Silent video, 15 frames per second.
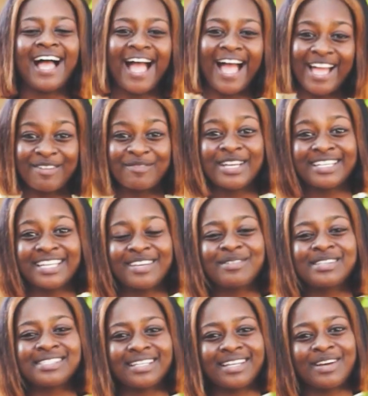Hi, my name
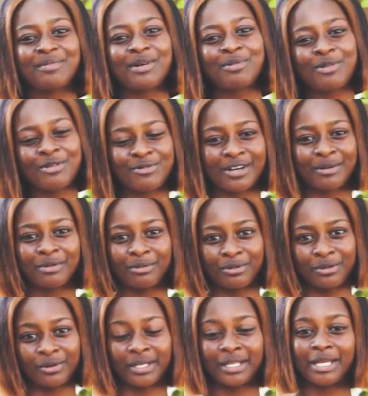is Anna Mampofa
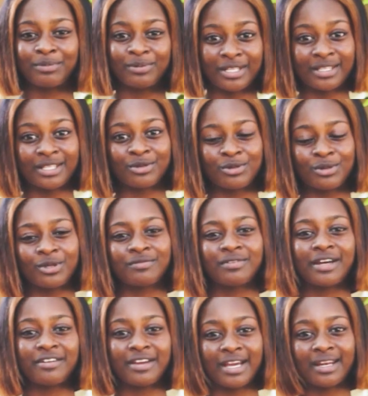Bebio, and I play the role of
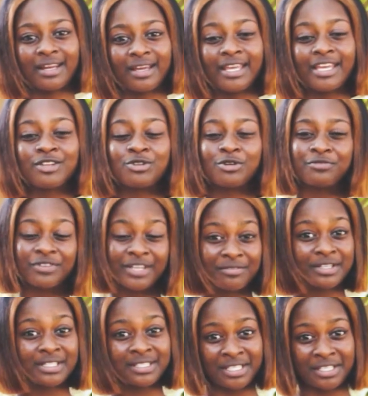Ariana in your
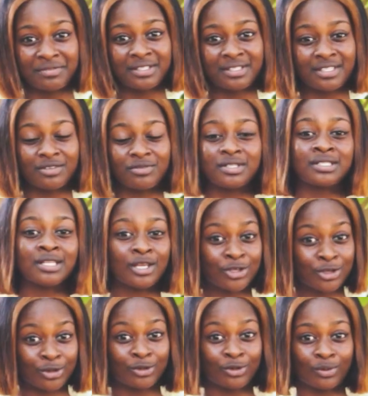favorite TV series,
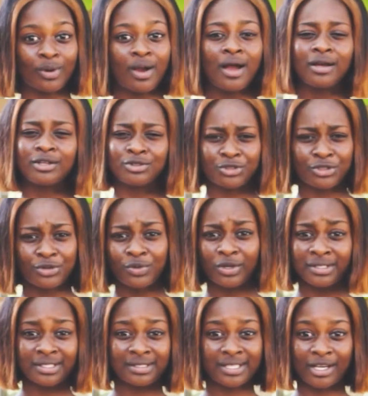YOLO. Do you
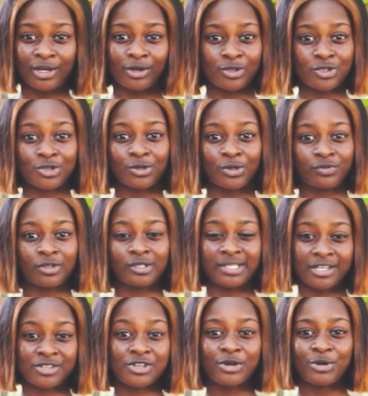want to take control of your
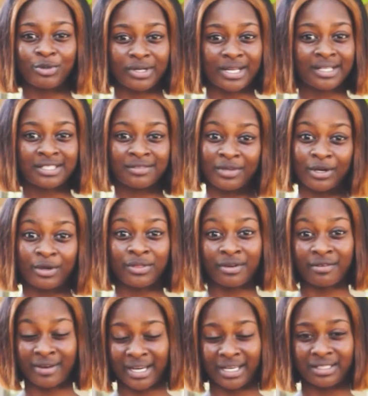sexual reproductive health
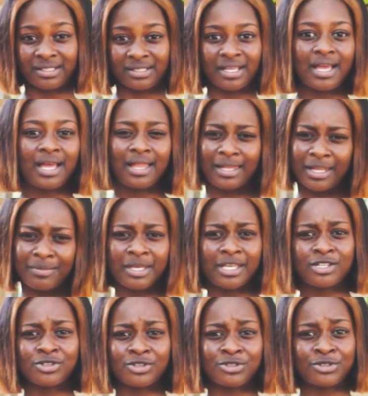and rights? Let me
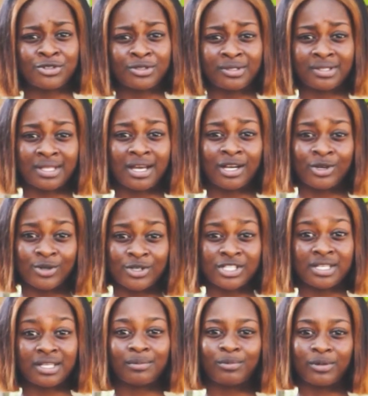introduce you to the
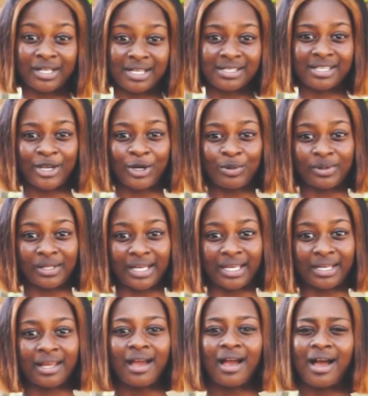Agoshi Plus
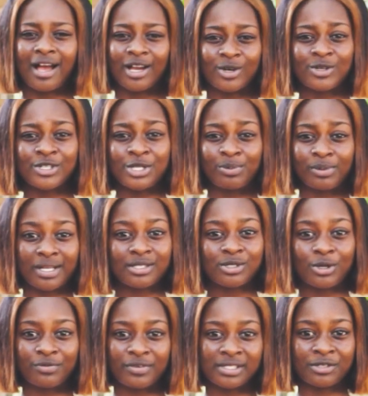Helpline. Agoshi Plus
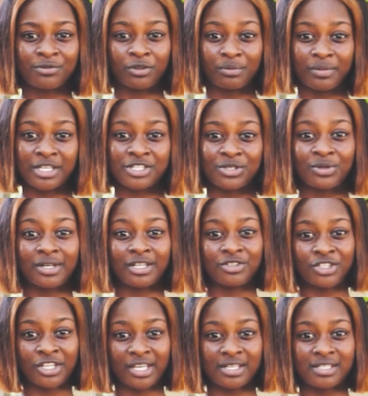offers information on
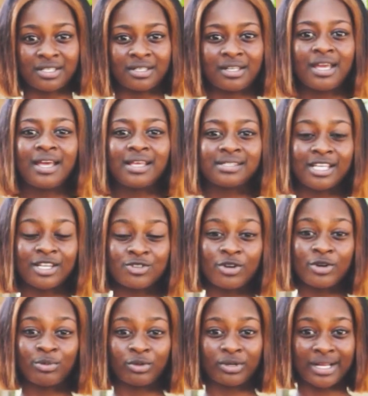education, sexual
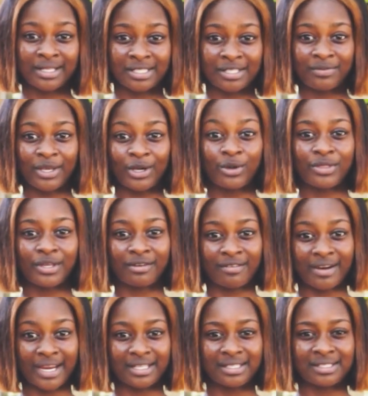reproductive health and
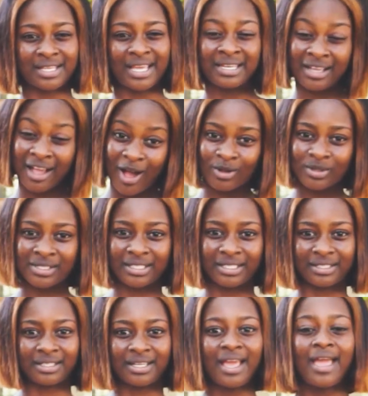rights, and
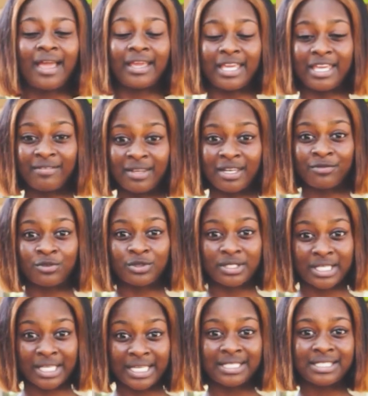counseling. Even if you
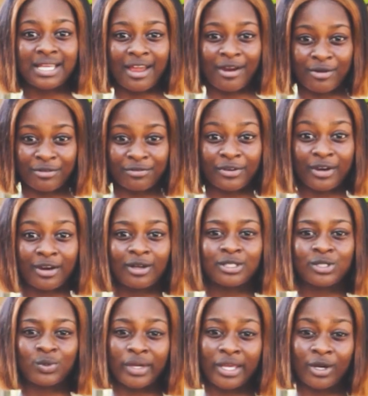need a referral
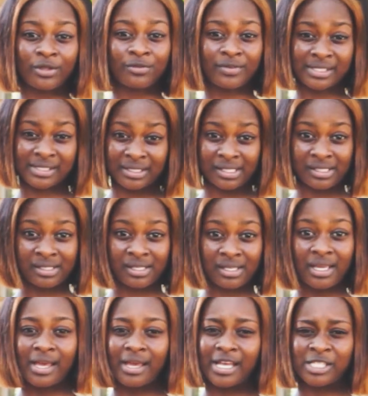to a health
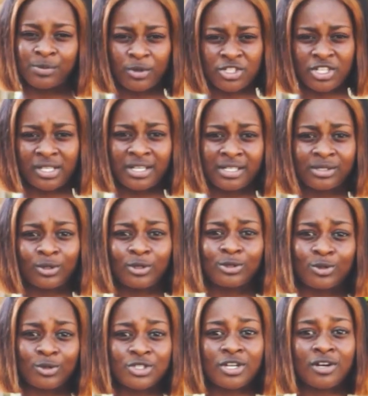facility, a specialist, or
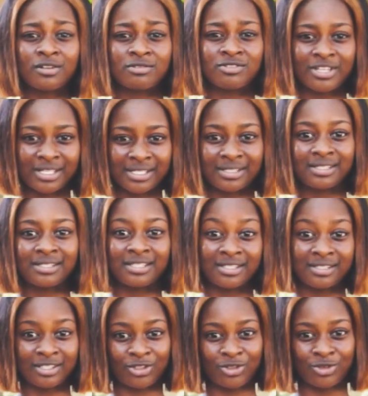social justice
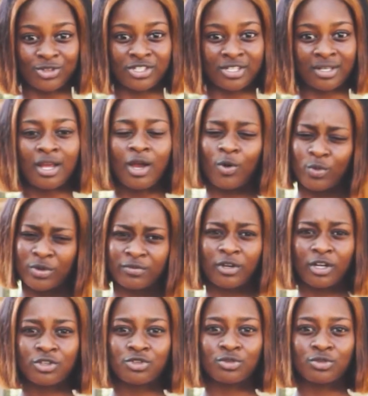institution, we've got